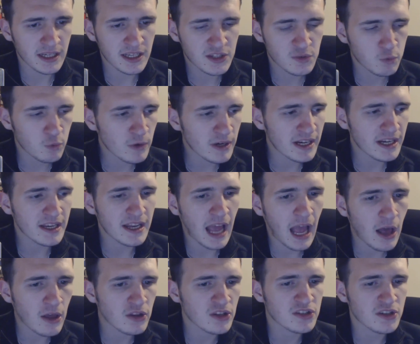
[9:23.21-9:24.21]
It's weird
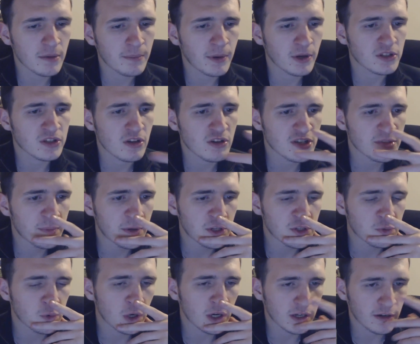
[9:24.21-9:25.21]
how the Zanpakuto
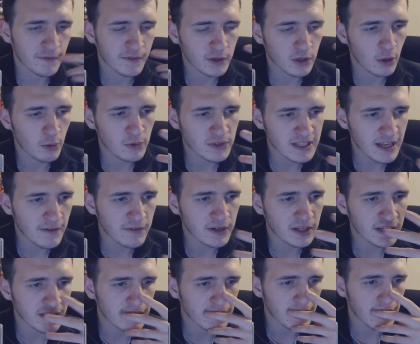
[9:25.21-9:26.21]
spirits work, and I feel like we're
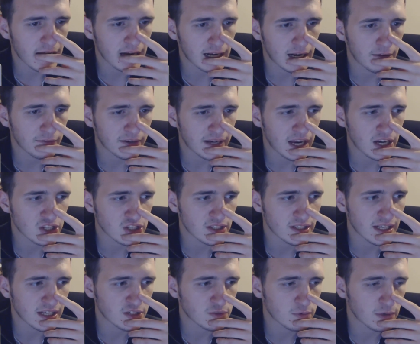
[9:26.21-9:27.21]
definitely going to get
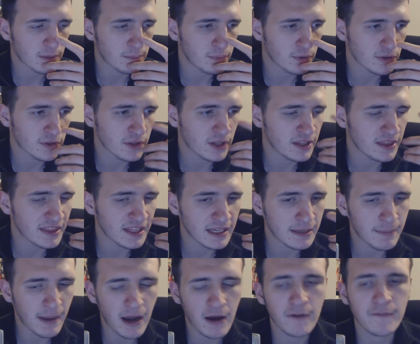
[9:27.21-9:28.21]
clarification next week. But the
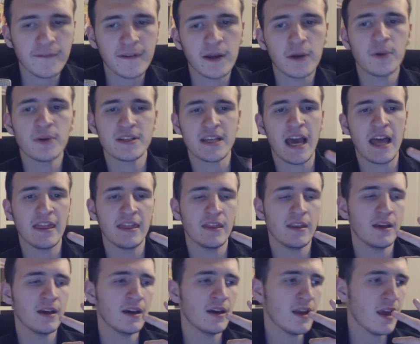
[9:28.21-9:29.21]
amount of theories
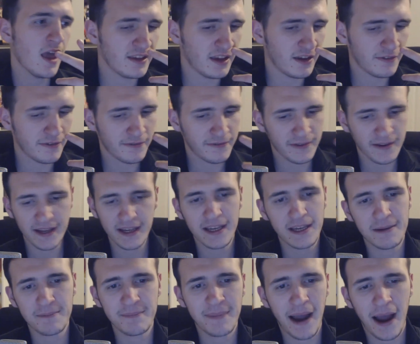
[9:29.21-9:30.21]
and the
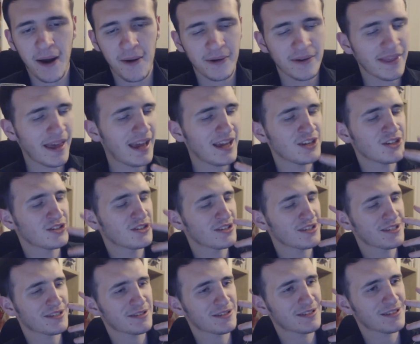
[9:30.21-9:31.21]
thinking power that is
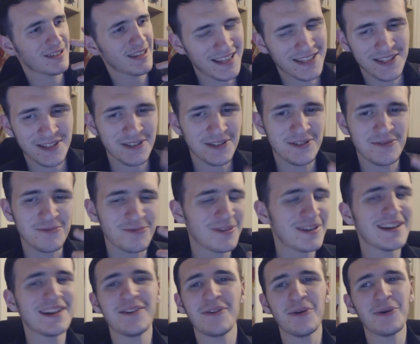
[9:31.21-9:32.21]
just, it's
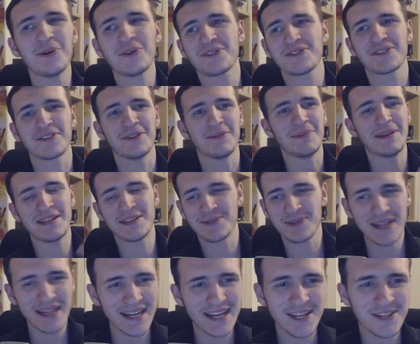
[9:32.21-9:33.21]
really awesome. It's
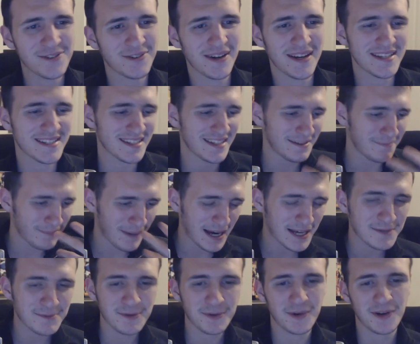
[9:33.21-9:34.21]
really interesting. It
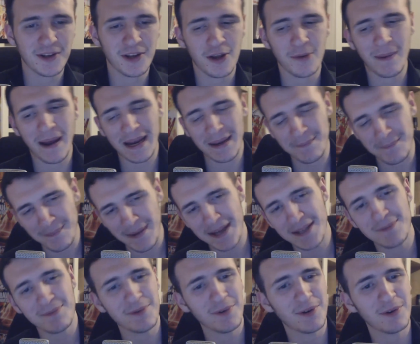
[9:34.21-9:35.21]
makes me want to go back. It
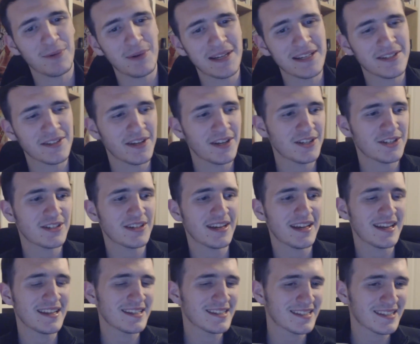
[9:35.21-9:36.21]
makes me want to research
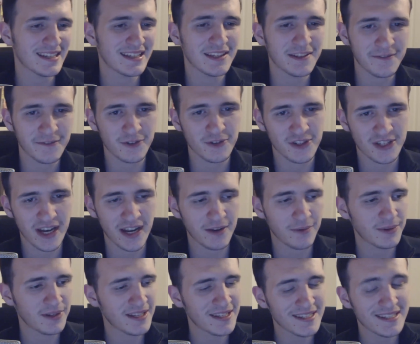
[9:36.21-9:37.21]
it and seeing the
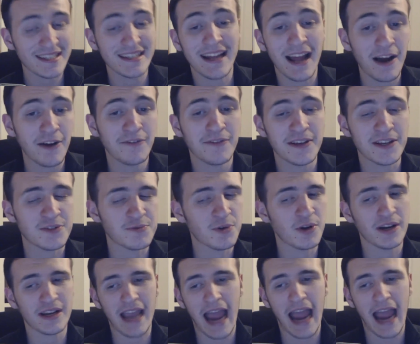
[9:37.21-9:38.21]
foreshadowing and seeing how things
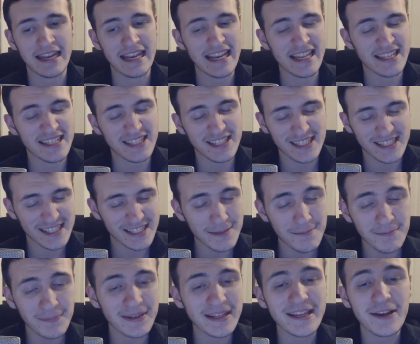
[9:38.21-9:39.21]
work, and it's
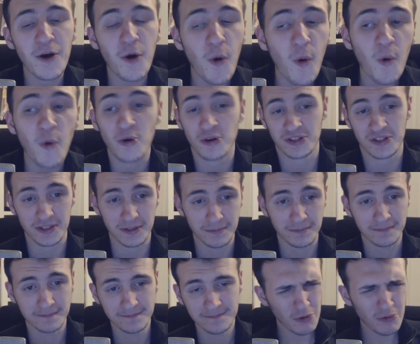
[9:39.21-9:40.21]
simply
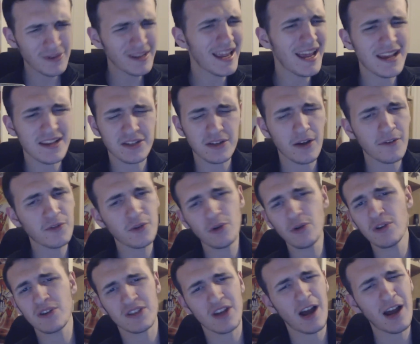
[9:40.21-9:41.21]
awesome. So yes, of
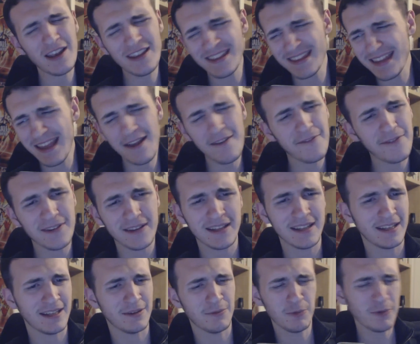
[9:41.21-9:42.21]
course, I
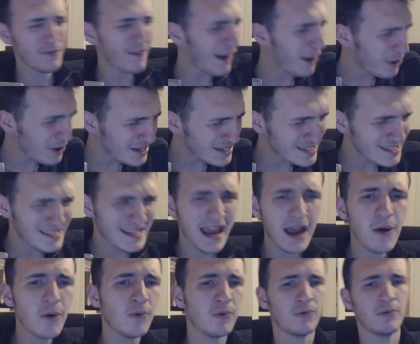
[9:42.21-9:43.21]
definitely, without a
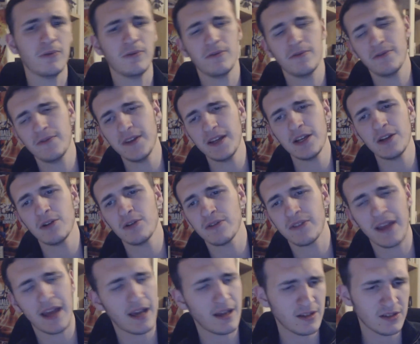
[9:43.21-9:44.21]
doubt, feel
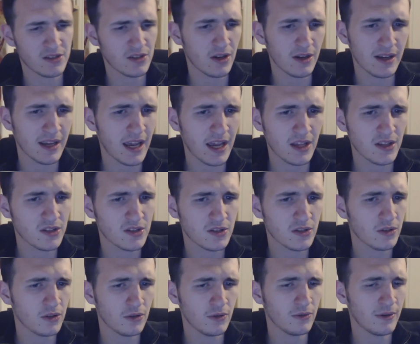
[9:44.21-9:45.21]
that
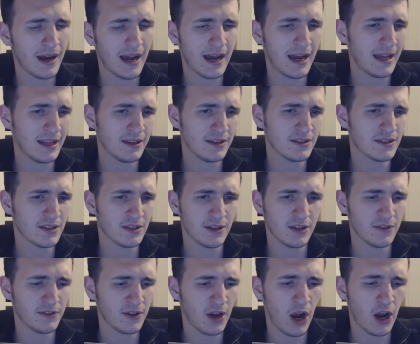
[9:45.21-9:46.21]
Zangetsu
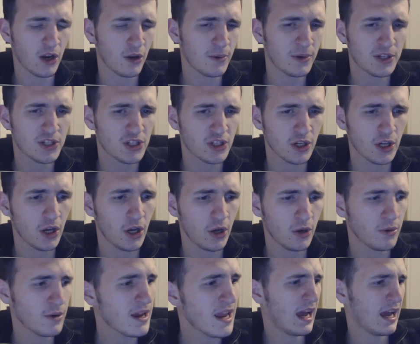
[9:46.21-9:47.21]
and Hollow
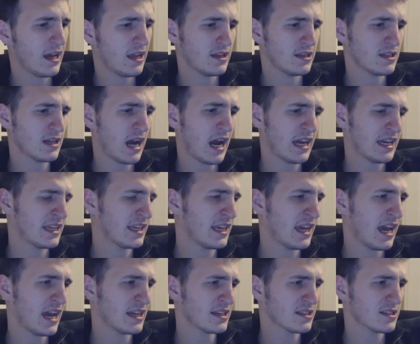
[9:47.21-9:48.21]
Ichigo and, I
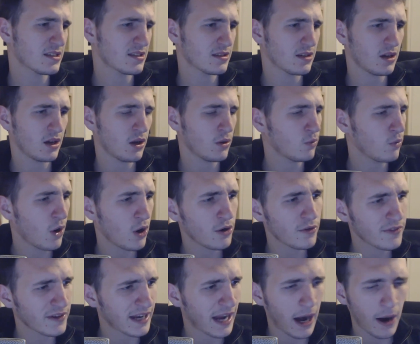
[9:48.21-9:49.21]
guess, what
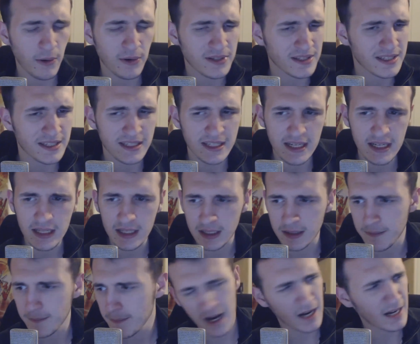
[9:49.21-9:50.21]
other character did
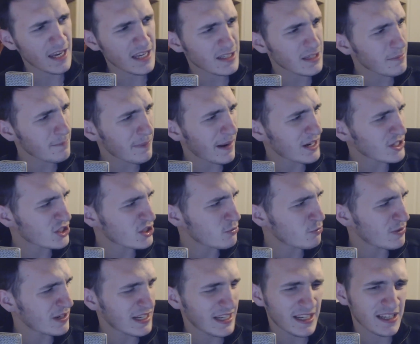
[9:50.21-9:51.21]
it? I guess
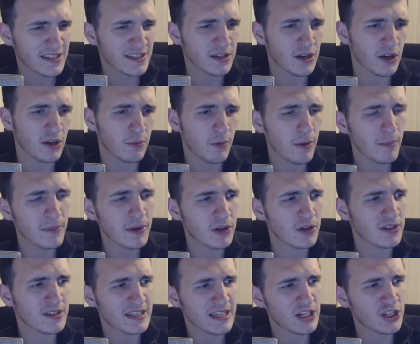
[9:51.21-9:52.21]
Kenpachi really is the only one,
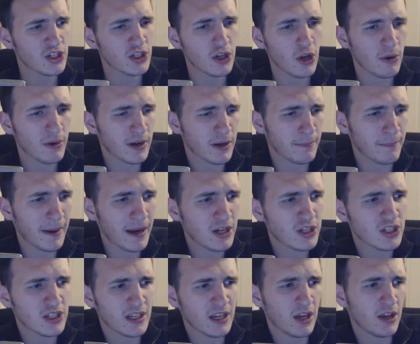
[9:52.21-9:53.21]
because Ichigo and
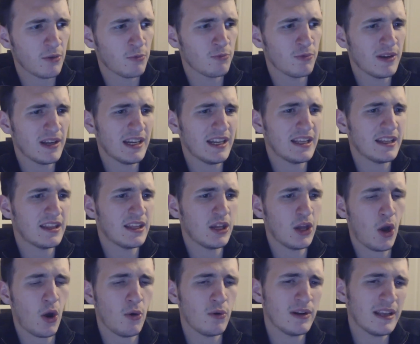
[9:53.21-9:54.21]
Kenpachi are really
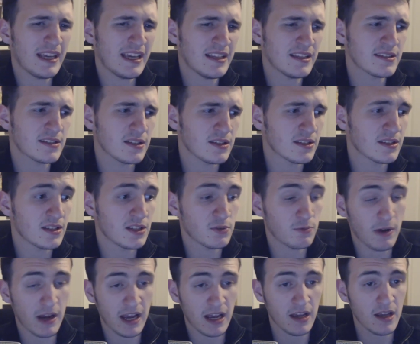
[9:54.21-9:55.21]
the only instances
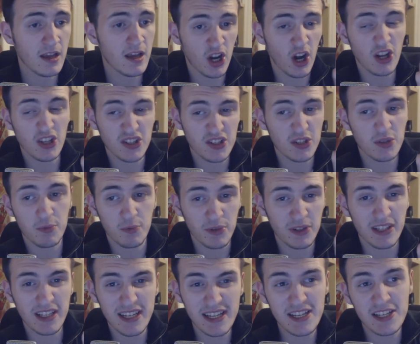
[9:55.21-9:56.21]
where the constant
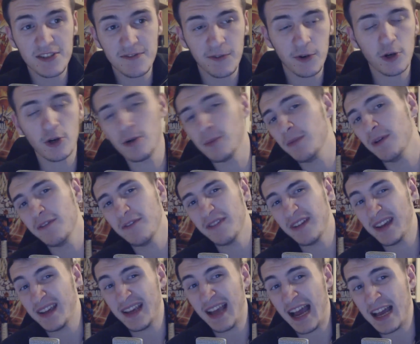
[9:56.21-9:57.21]
release form
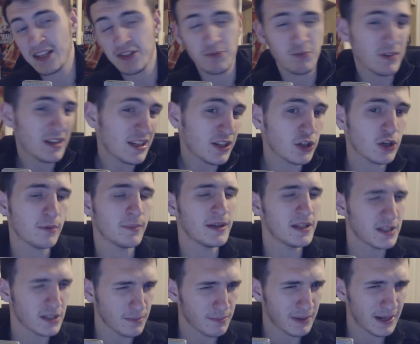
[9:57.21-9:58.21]
thing has really come
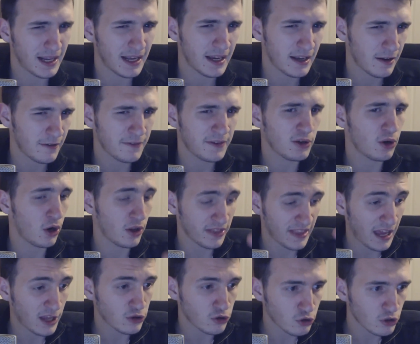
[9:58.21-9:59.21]
into play, and I feel like
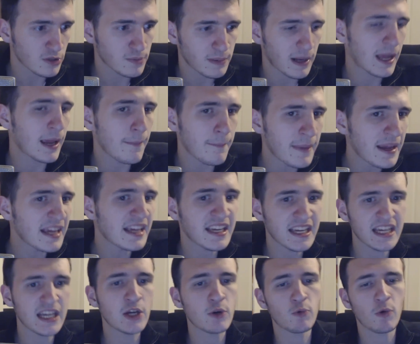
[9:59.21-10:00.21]
that does play a big
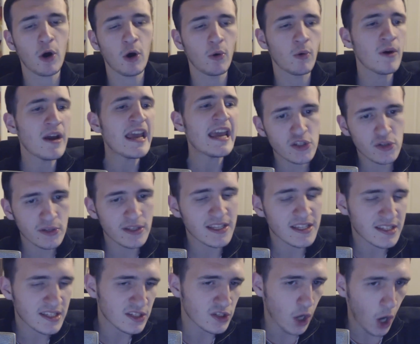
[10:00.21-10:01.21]
key role into
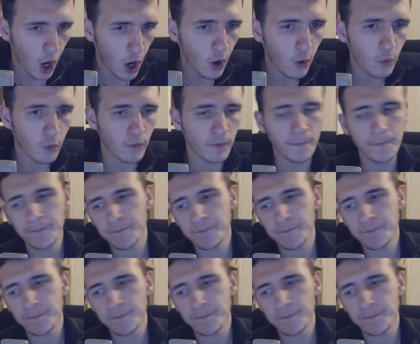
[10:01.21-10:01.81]
this as a whole.